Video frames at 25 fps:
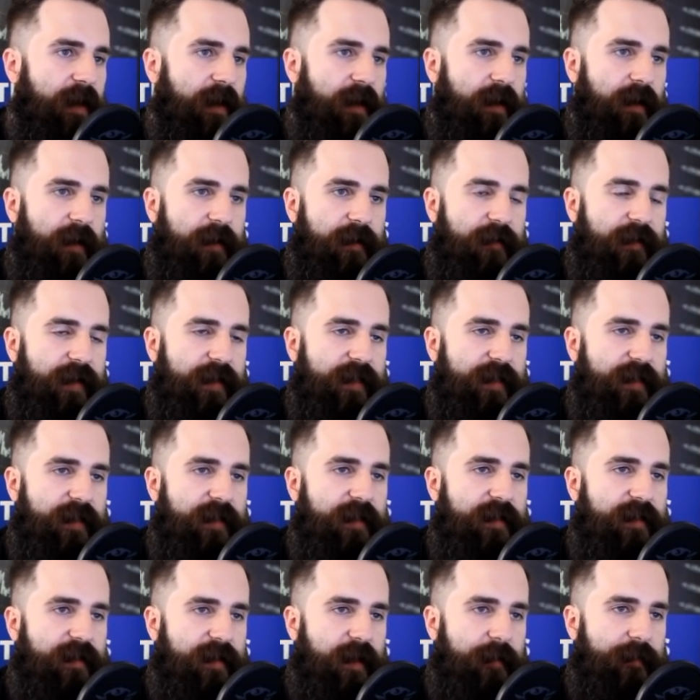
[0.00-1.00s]
Uh, you can
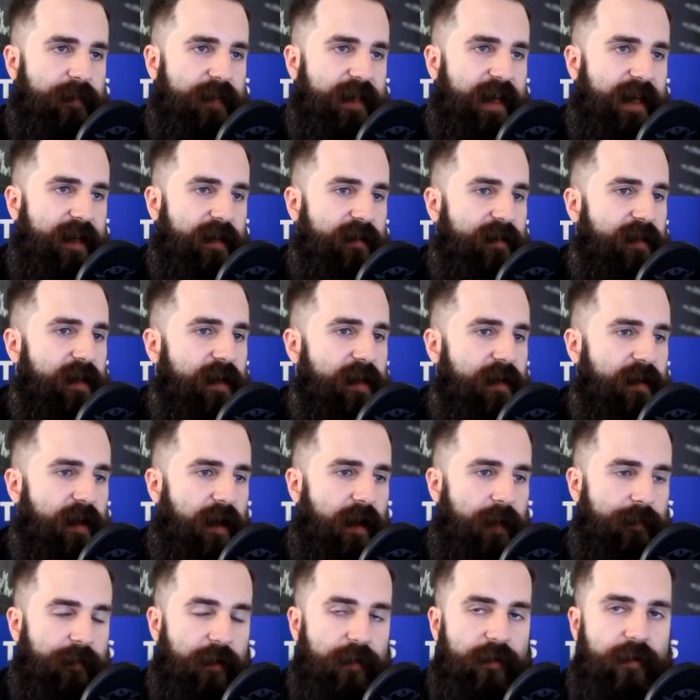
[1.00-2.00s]
see some text here.
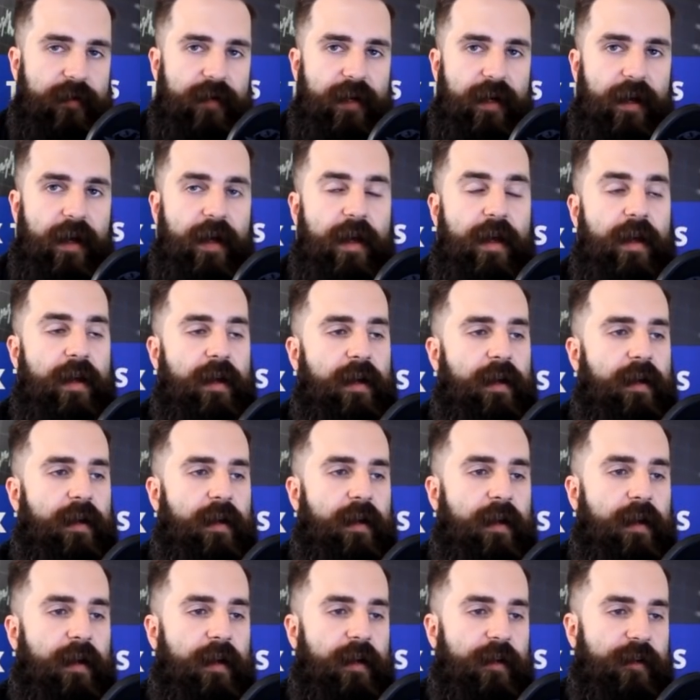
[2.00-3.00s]
I'm not gonna
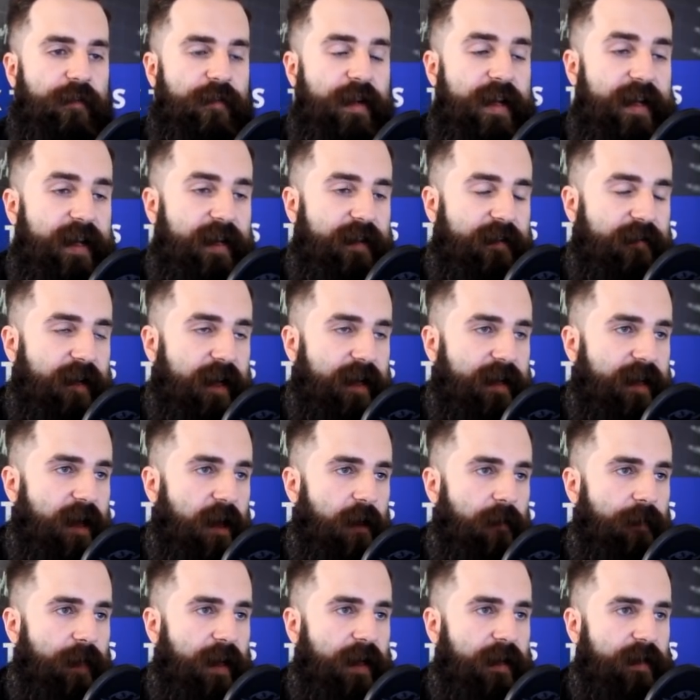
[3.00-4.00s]
uh, read it right
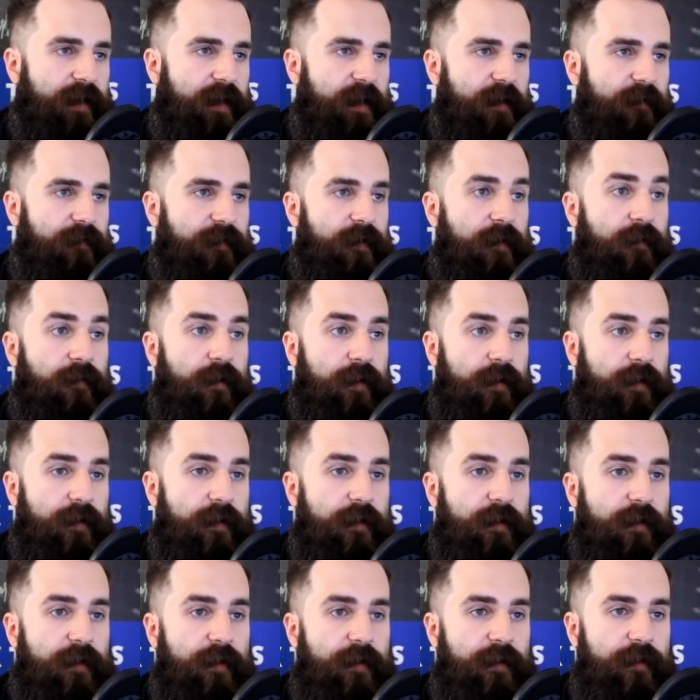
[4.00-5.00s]
now, but if you want
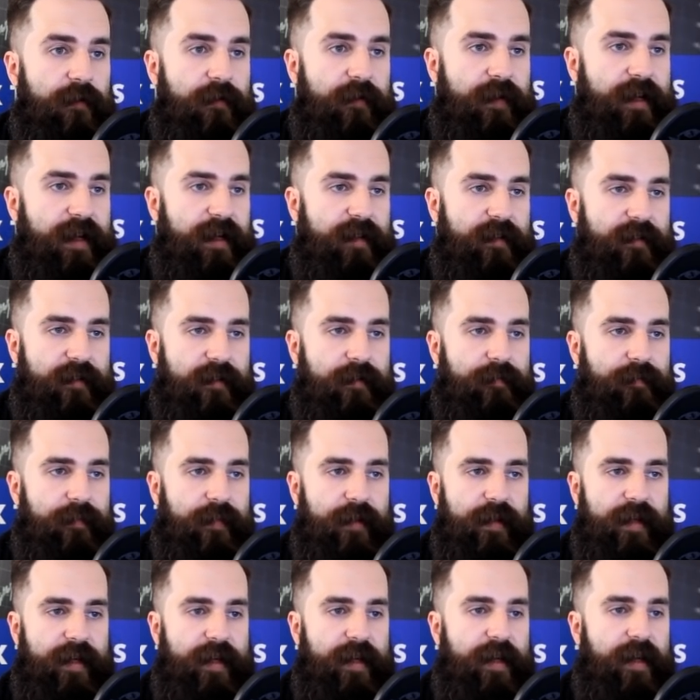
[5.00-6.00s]
to, you can
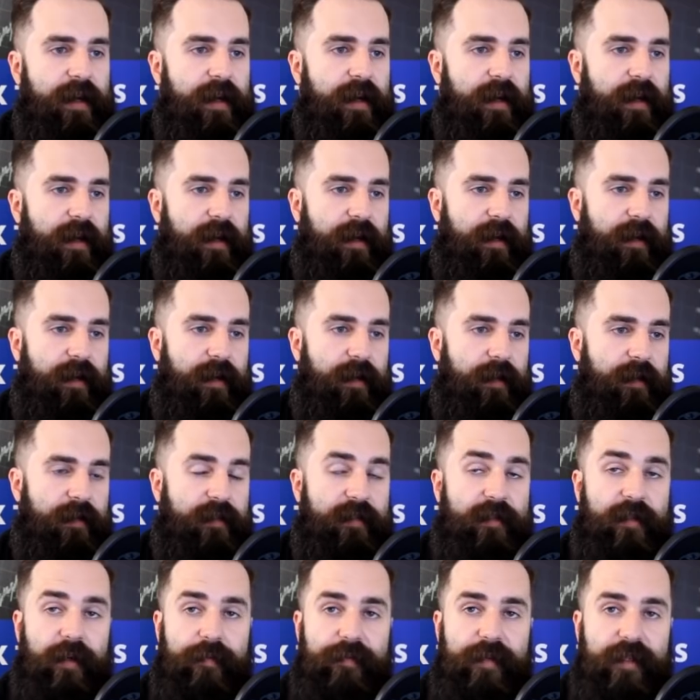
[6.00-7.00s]
simply uh,
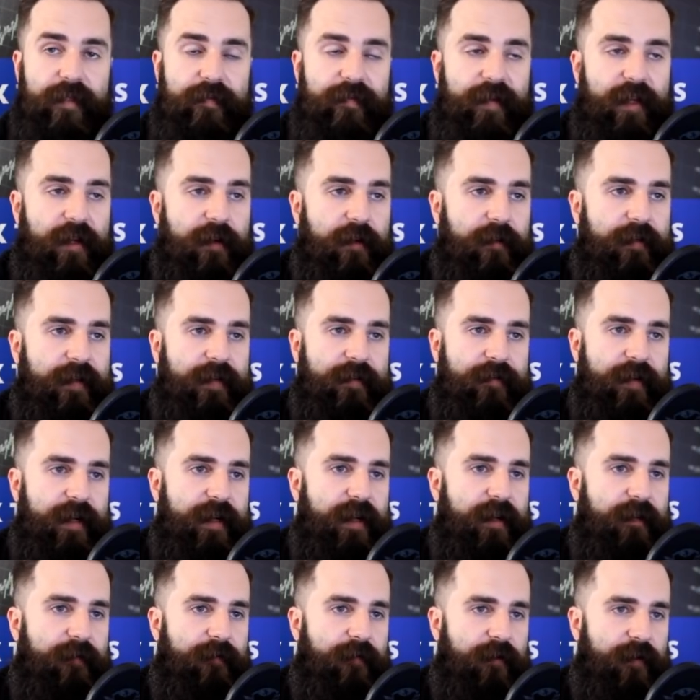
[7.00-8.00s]
stop this video and read
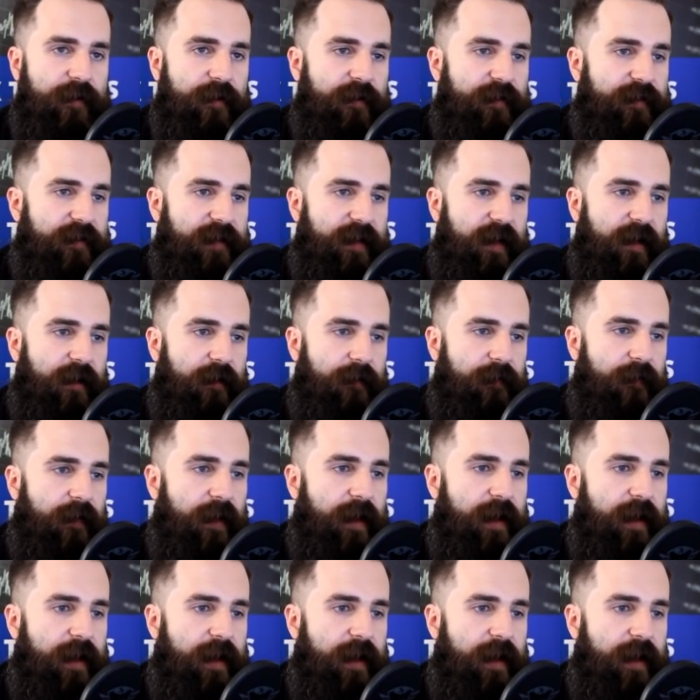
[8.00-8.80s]
it for yourself.